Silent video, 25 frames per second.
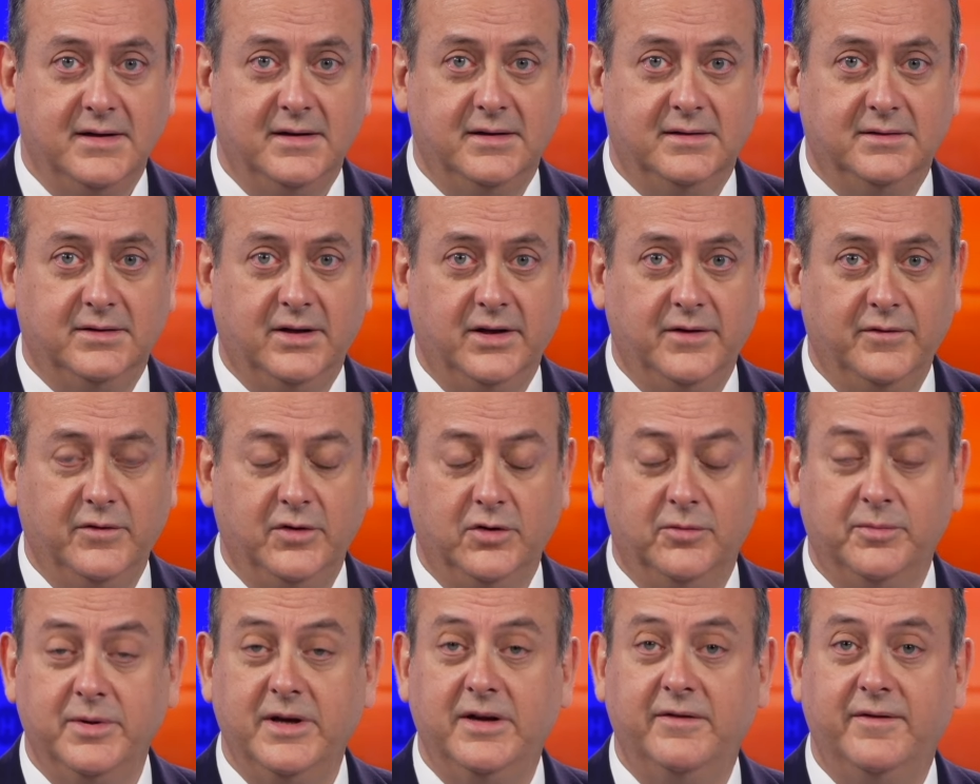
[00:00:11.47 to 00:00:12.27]
A lot of
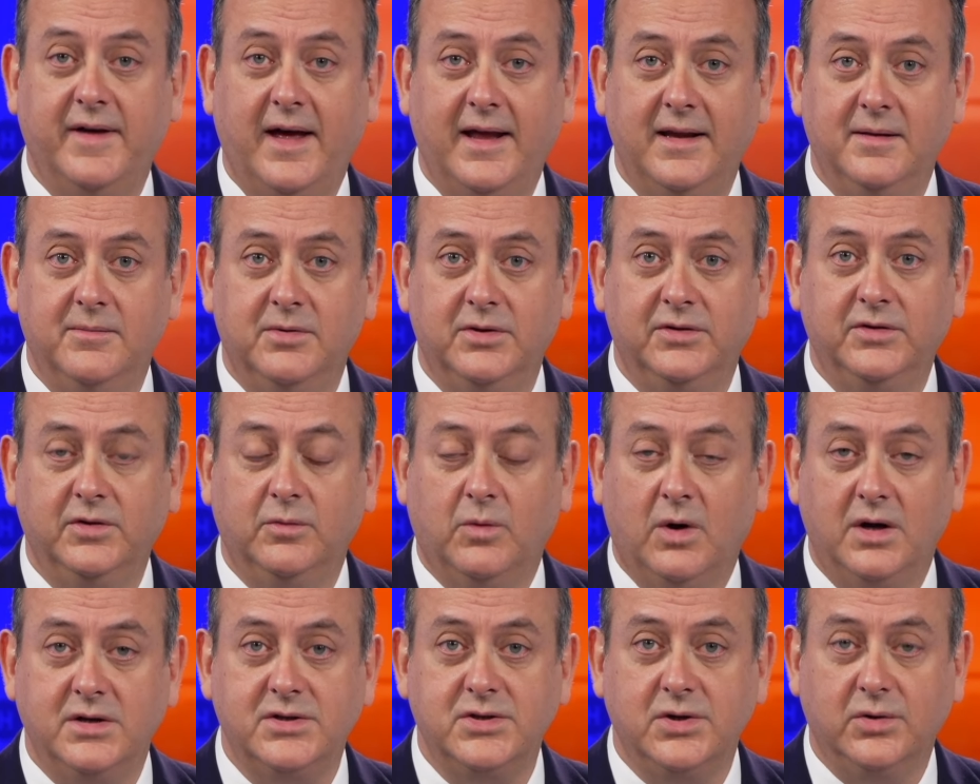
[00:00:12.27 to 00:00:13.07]
it will be available to
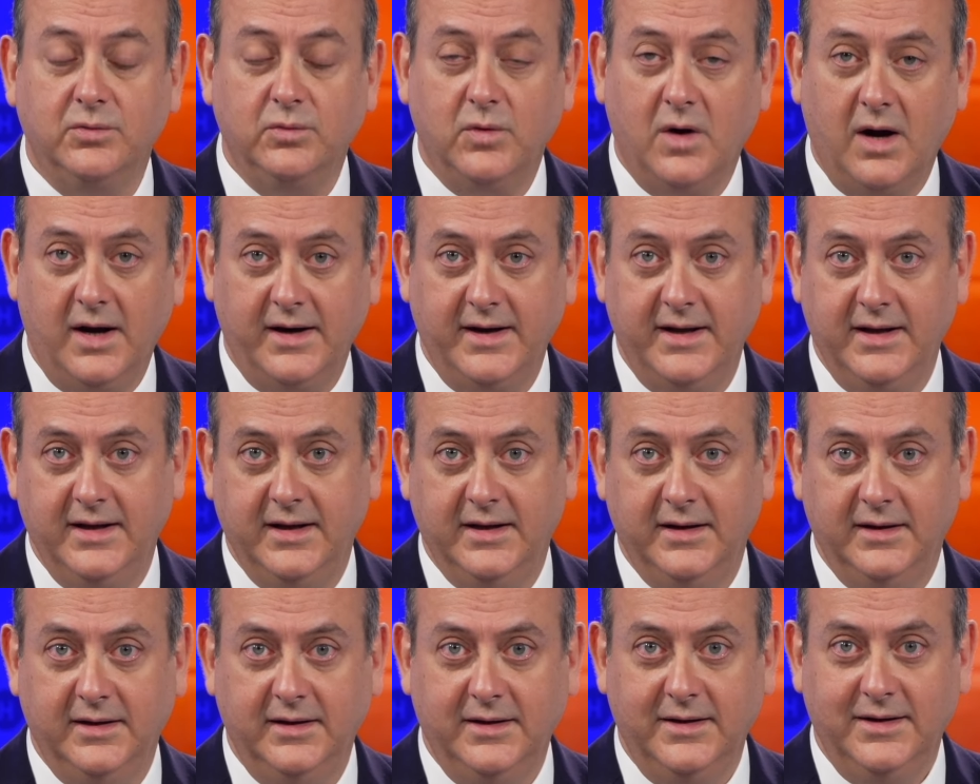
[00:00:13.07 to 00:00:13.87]
watch right
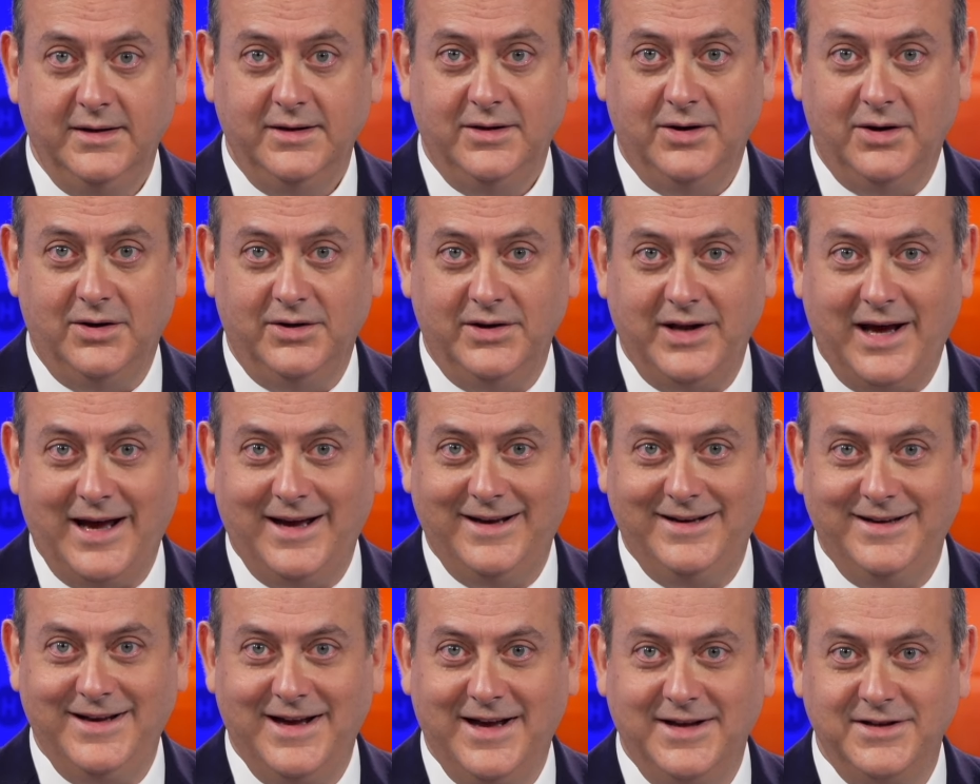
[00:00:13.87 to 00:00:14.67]
here on
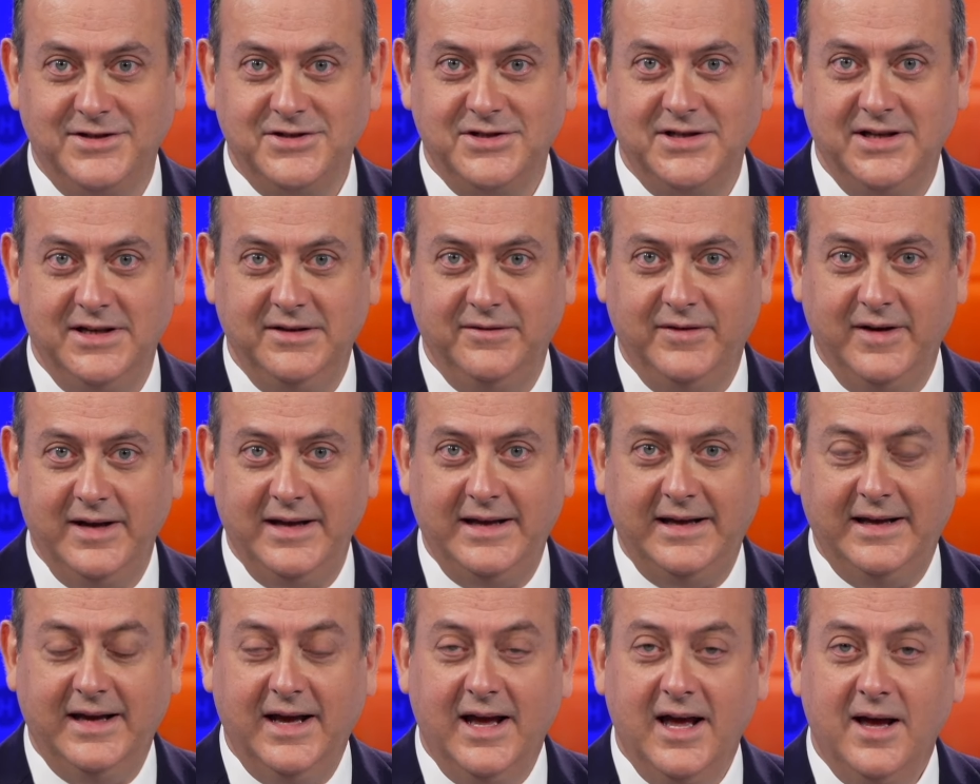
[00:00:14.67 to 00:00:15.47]
ADH
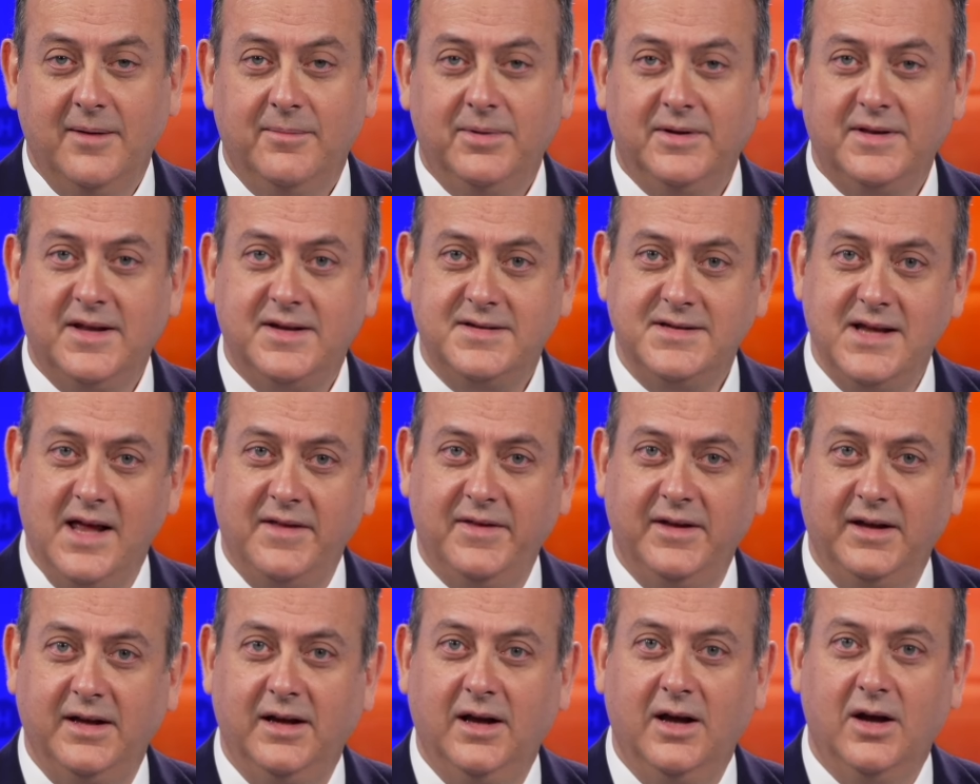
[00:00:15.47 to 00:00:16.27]
TV. But there's
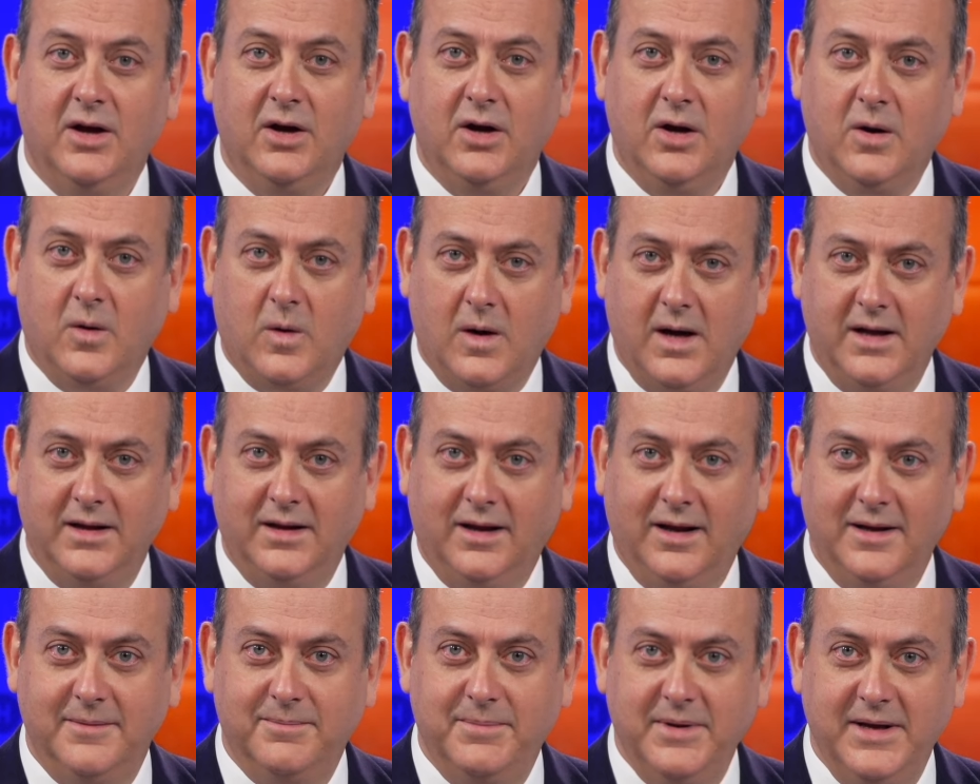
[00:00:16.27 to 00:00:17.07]
nothing quite
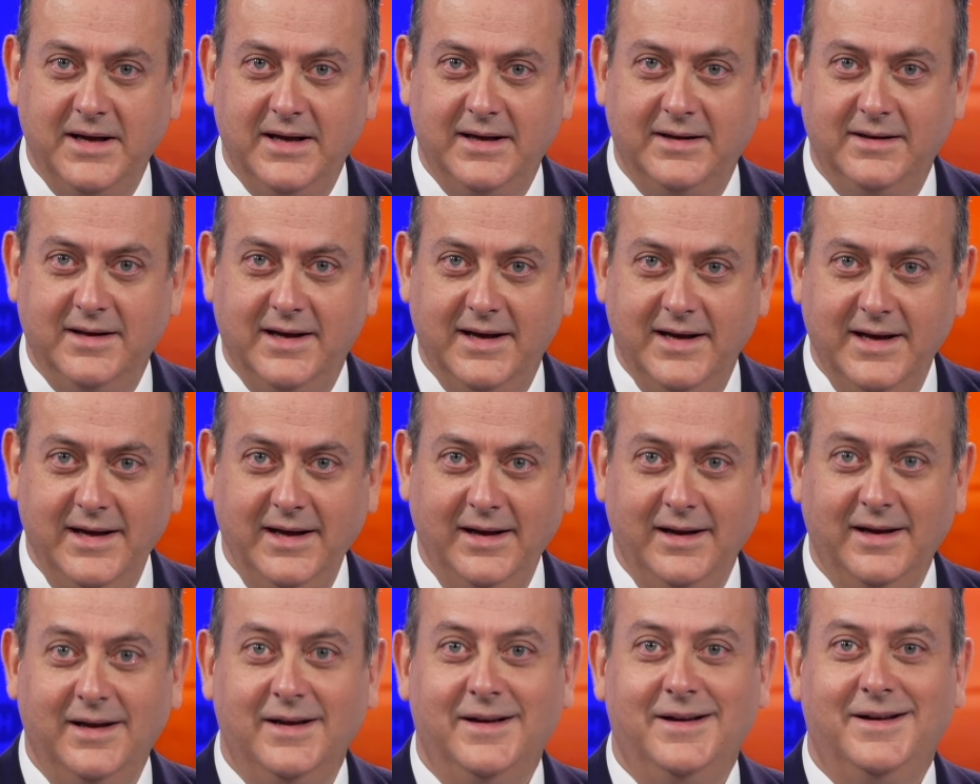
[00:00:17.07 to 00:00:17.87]
like being
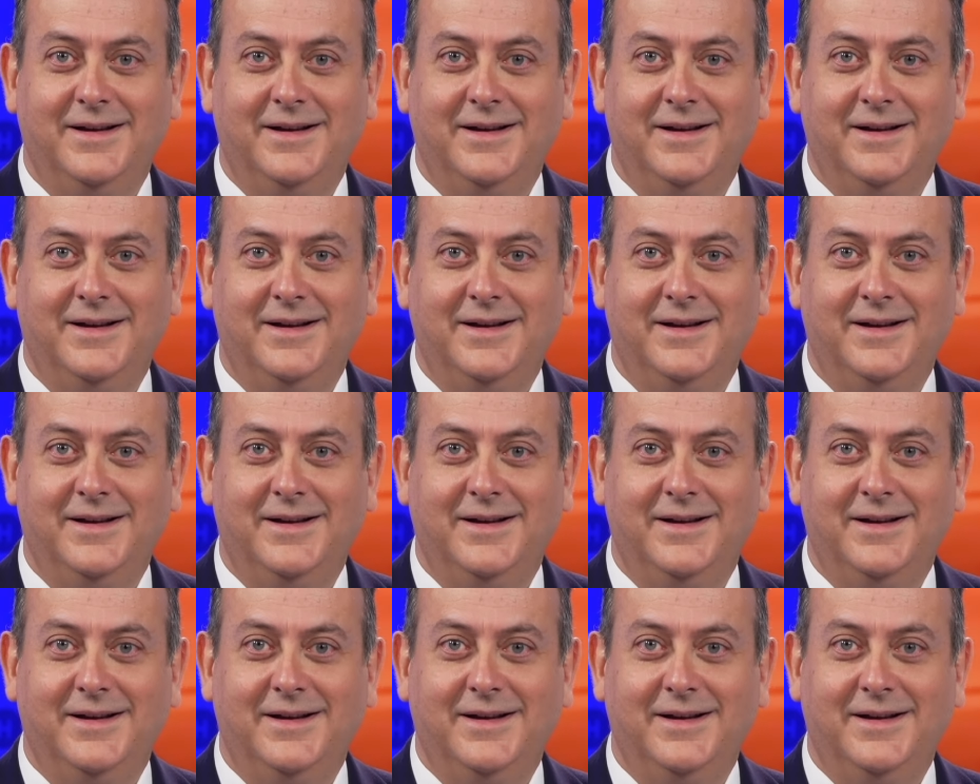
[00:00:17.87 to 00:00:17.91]
there.